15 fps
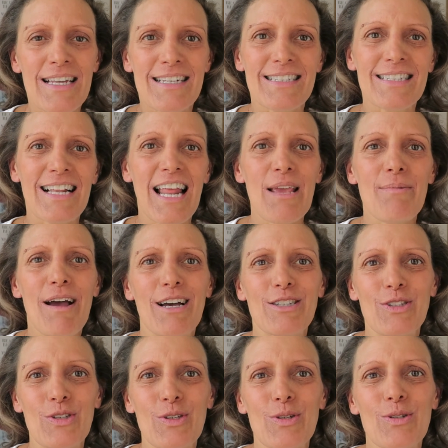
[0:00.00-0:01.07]
Disclaimer
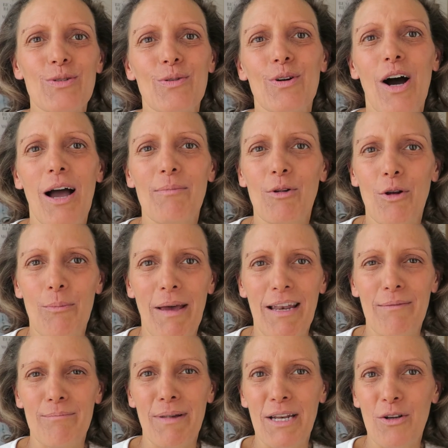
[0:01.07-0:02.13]
as usual, I'm not
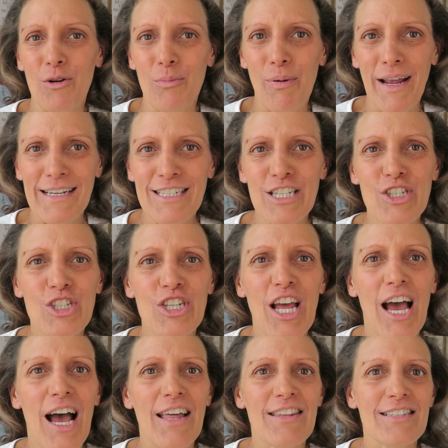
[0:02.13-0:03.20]
a medical practitioner.